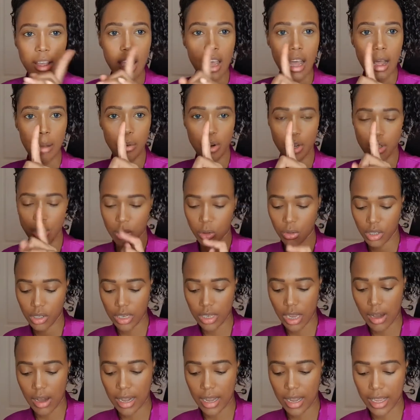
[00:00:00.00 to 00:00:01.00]
I'm gonna sort those
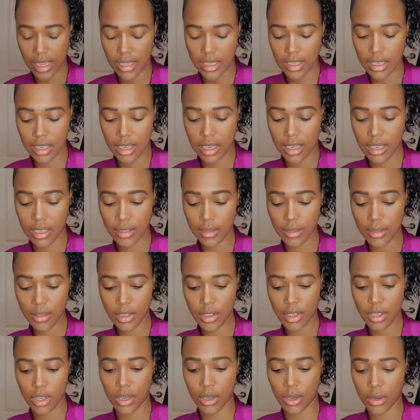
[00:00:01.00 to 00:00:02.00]
out later,
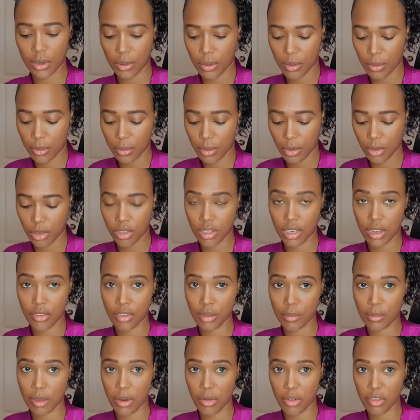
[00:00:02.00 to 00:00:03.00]
so you just have
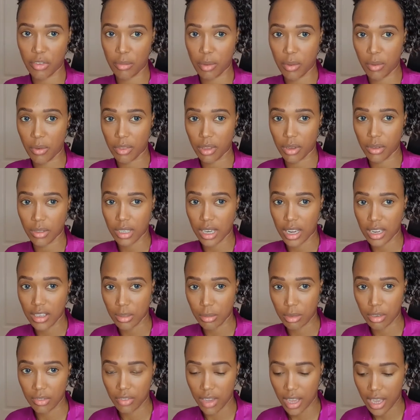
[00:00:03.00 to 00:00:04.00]
to bear with me with those lines
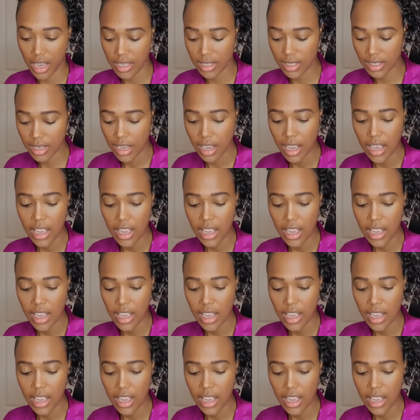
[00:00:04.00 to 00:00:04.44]
on my face.